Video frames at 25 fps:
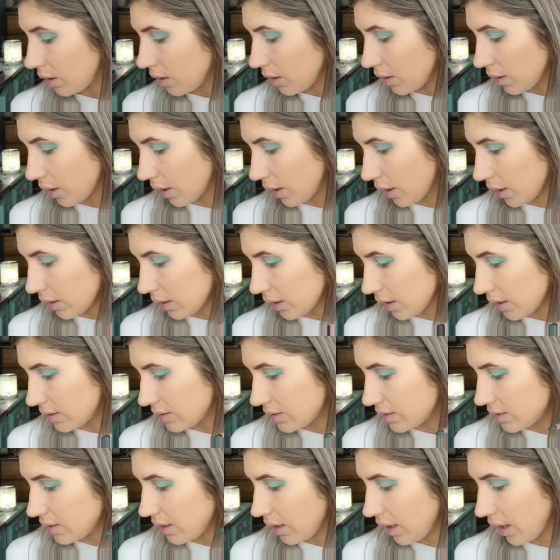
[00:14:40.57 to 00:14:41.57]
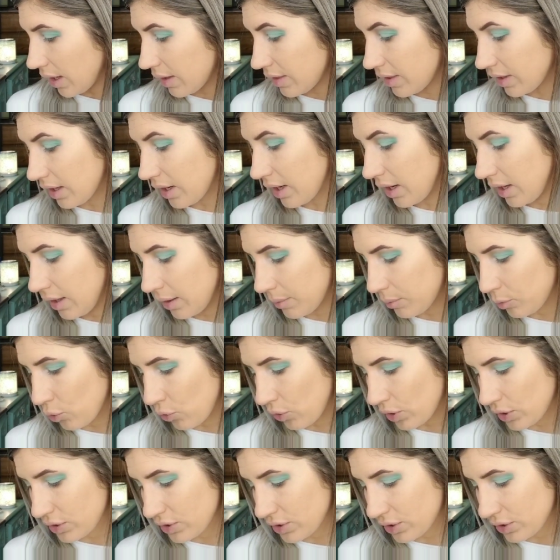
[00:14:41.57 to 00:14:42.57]
All right, let's see. I think I am
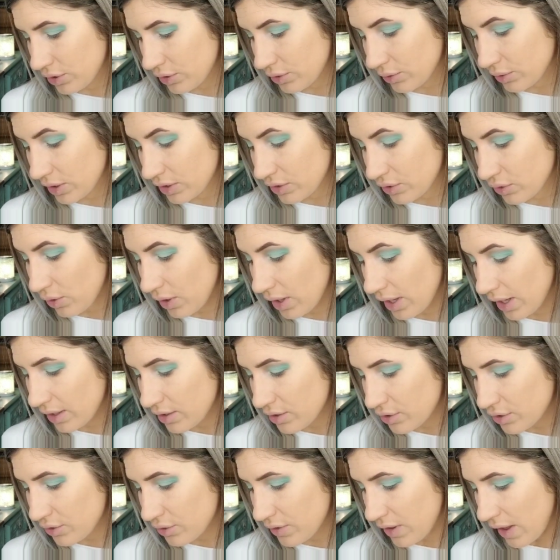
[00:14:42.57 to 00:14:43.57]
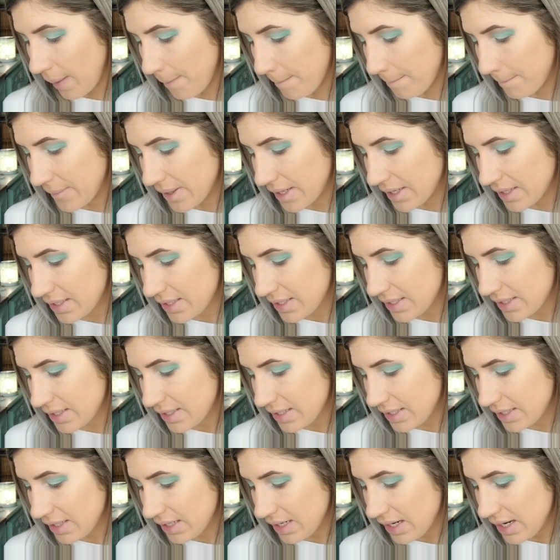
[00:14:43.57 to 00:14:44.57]
going to do, let's go ahead and do that mint
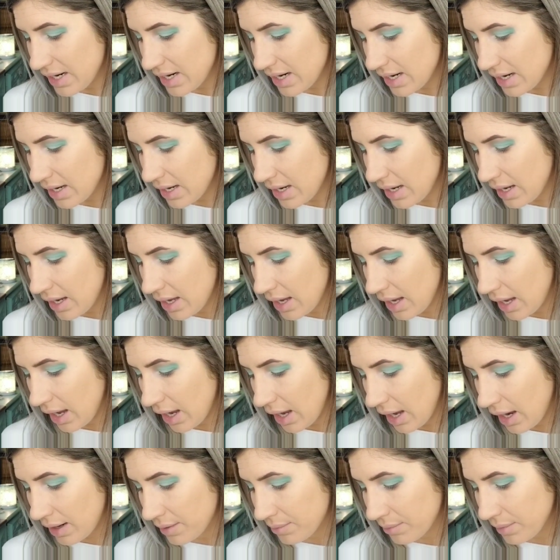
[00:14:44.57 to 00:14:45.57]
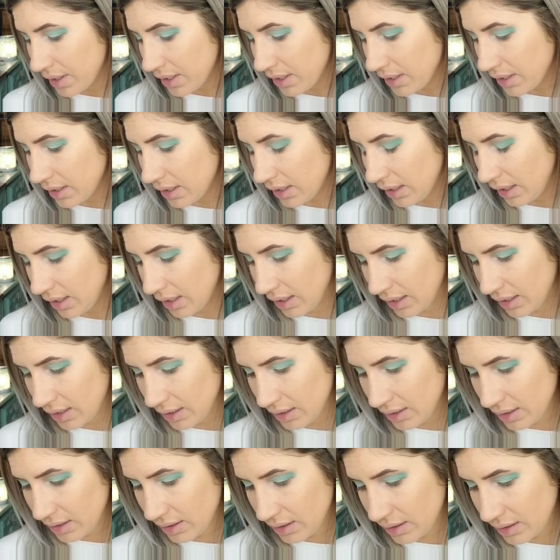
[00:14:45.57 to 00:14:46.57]
tea on my lid.